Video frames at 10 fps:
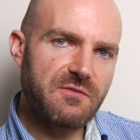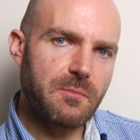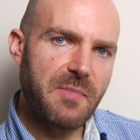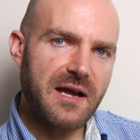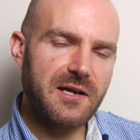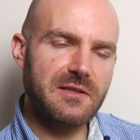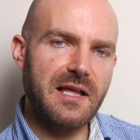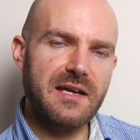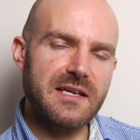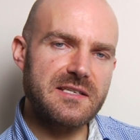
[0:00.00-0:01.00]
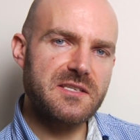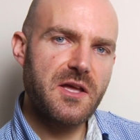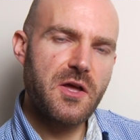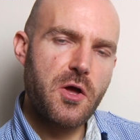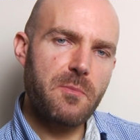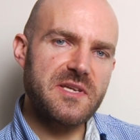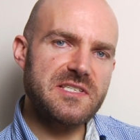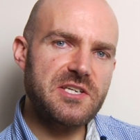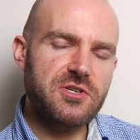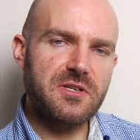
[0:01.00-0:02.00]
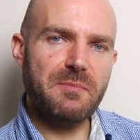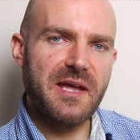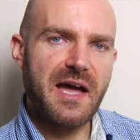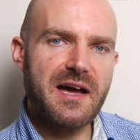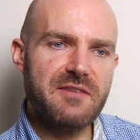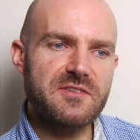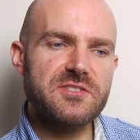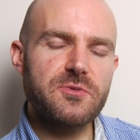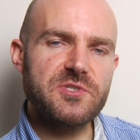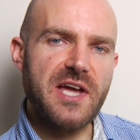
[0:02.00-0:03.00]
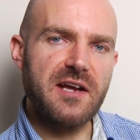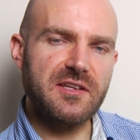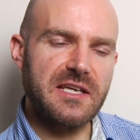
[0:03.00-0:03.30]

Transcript: The backlight is positioned behind the subject,